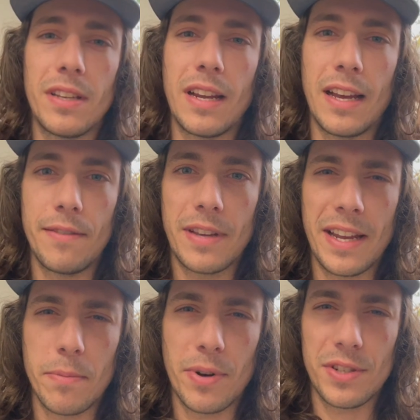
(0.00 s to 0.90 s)
that I've kind
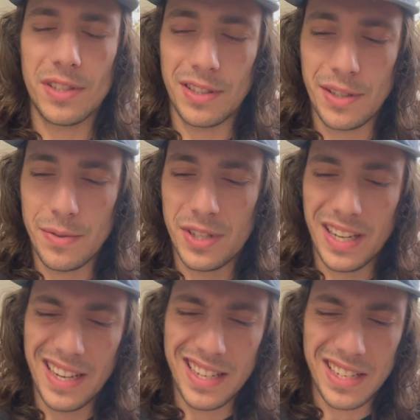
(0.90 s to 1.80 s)
of personally used
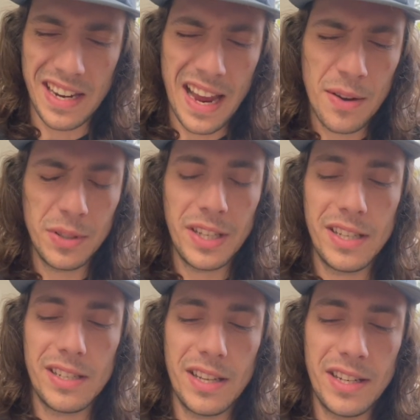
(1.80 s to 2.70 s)
as an
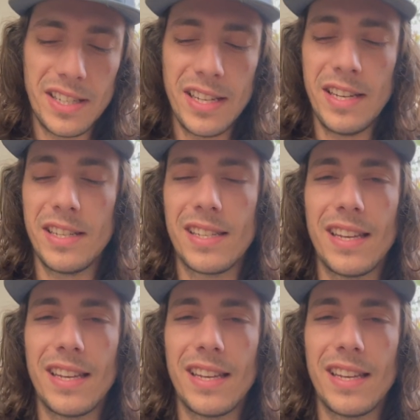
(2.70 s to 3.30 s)
outlet in a sense.